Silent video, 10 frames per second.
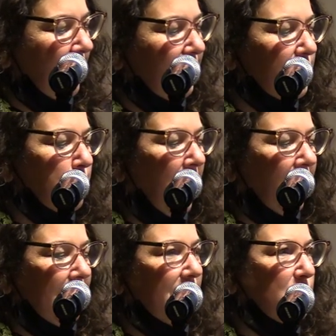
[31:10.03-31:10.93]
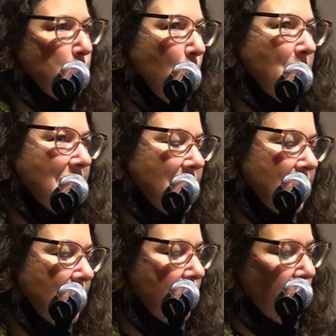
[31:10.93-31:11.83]
This body is broken
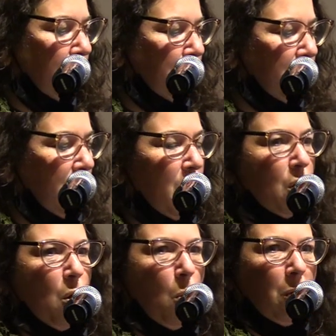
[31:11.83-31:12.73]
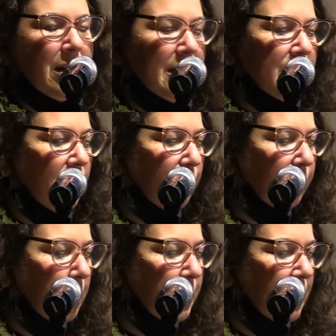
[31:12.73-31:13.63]
systems, coins
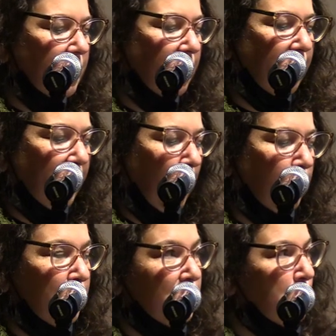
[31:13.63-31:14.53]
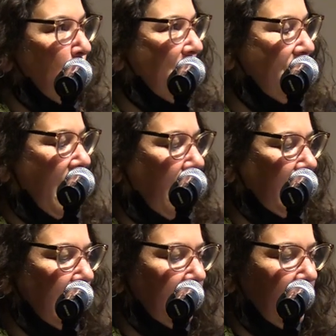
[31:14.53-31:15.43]
flipped into fountains, more
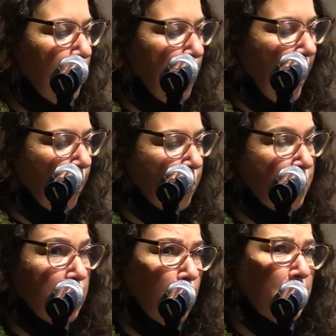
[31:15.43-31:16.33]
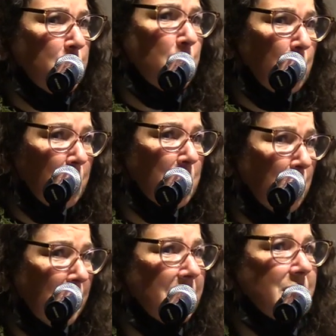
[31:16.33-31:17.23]
valleys than mountains, more
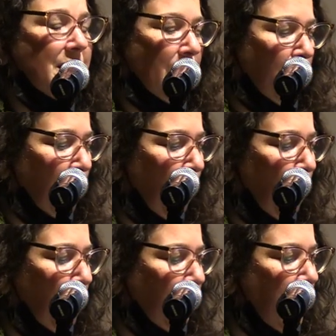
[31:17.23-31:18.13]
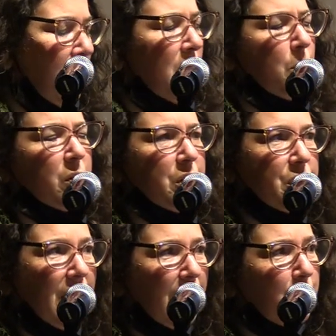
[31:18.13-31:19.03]
turquoise than gold, more
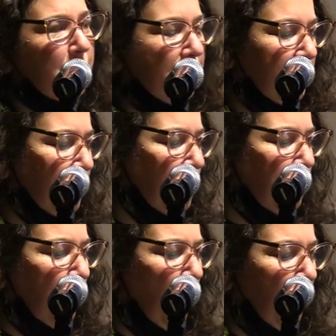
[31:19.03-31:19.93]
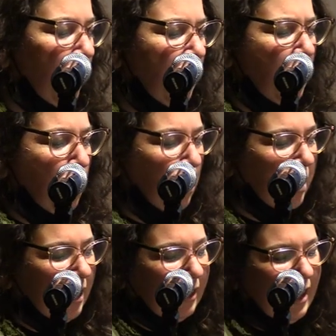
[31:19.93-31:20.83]
shadow than smoke, more
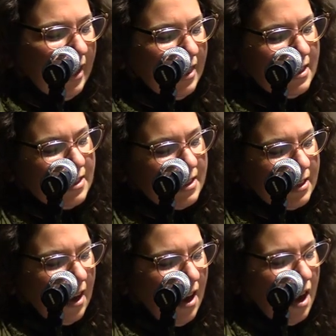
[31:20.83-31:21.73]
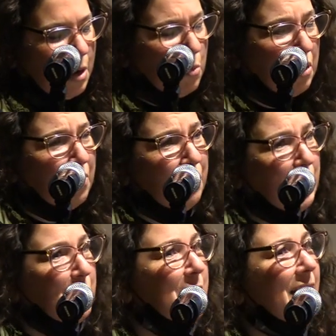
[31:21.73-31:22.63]
clay than sky, more
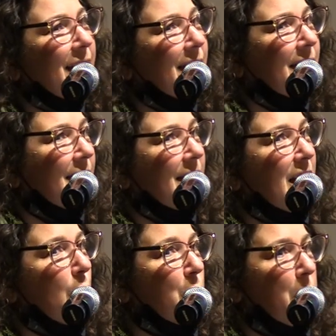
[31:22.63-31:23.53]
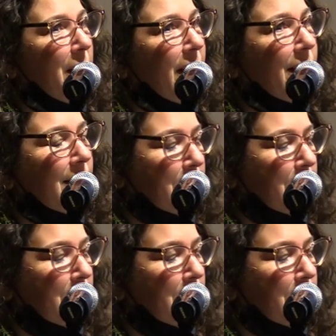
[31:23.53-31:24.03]
funnel cake than apple pie.